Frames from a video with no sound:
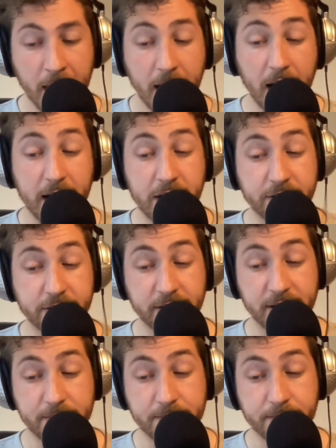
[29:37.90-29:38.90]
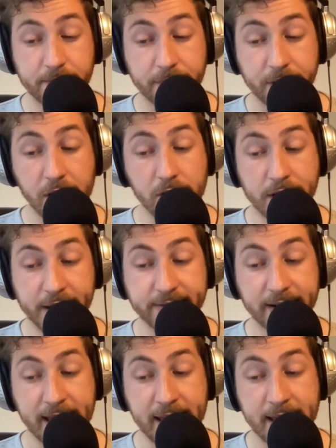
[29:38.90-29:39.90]
I looked at him
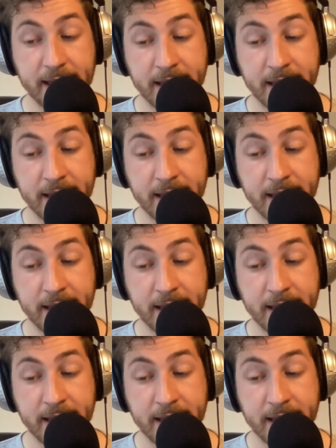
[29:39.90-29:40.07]
curiously.